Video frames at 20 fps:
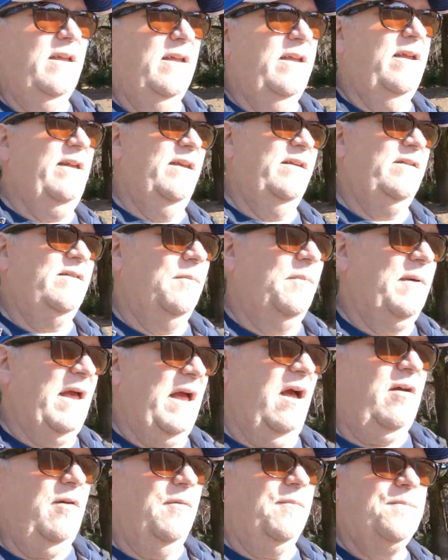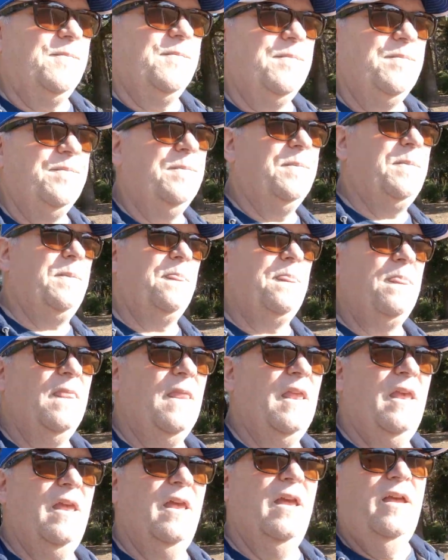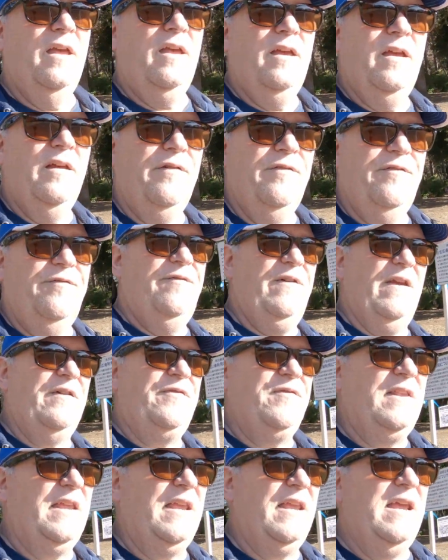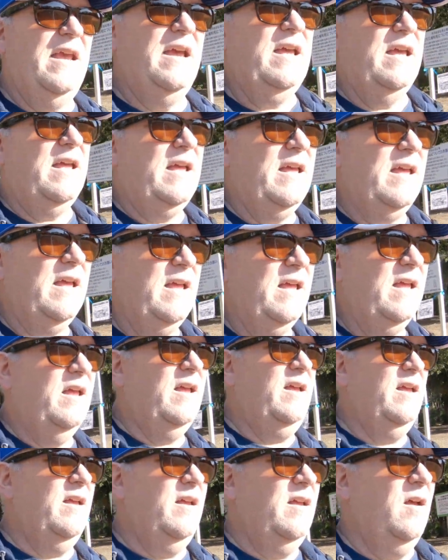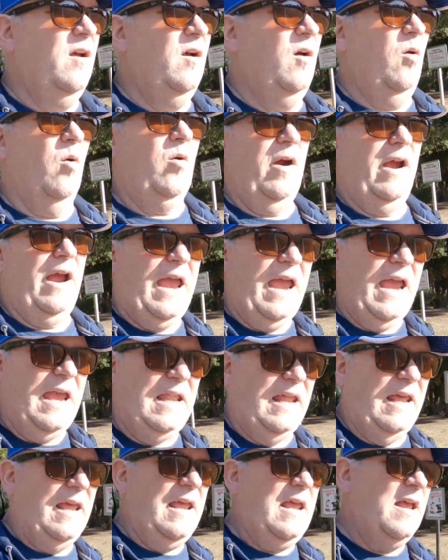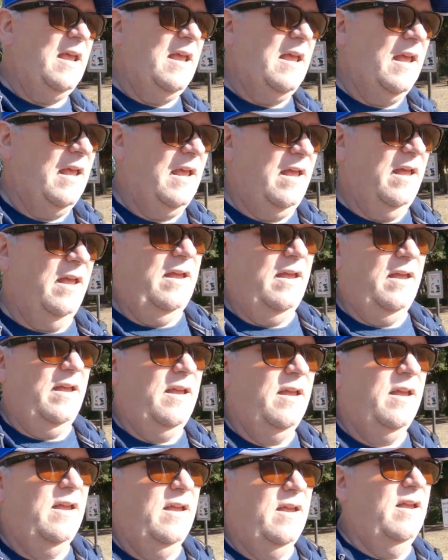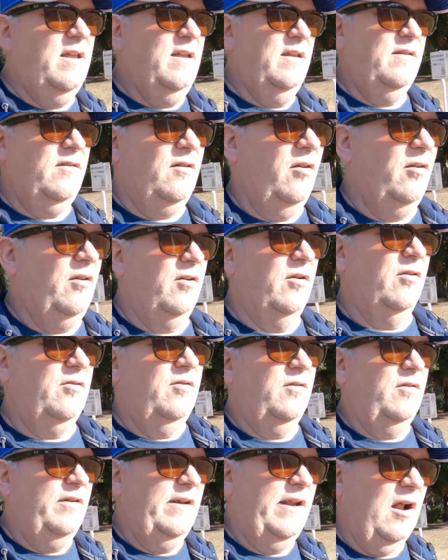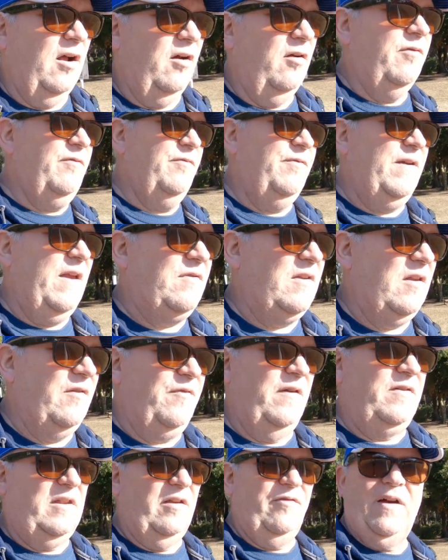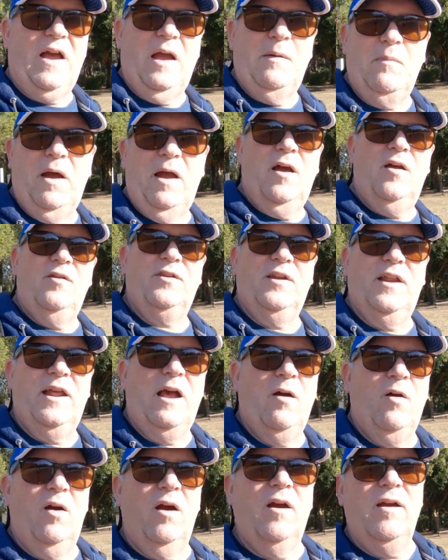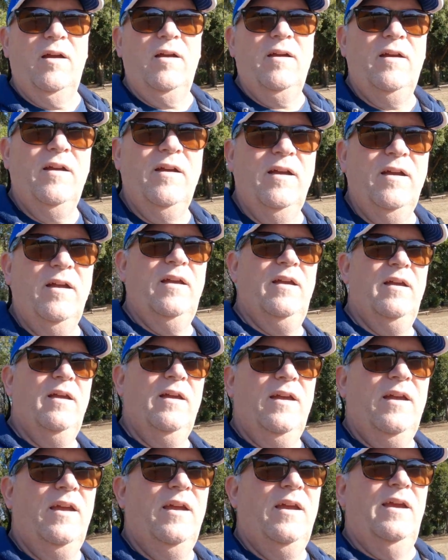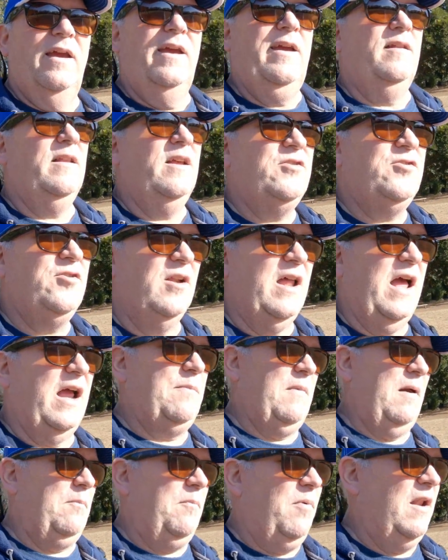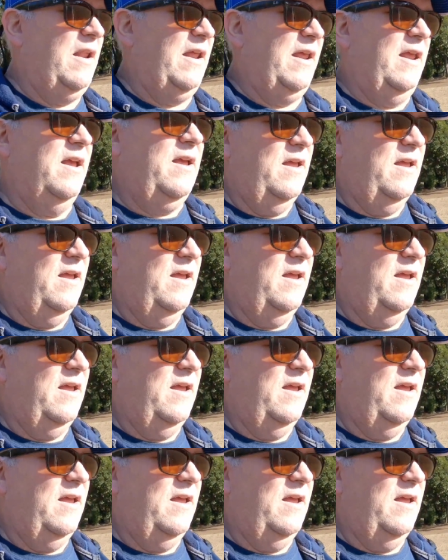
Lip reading: is about 50 or 80. So you're, 50, 55 miles an hour. Unless you're like my buddy,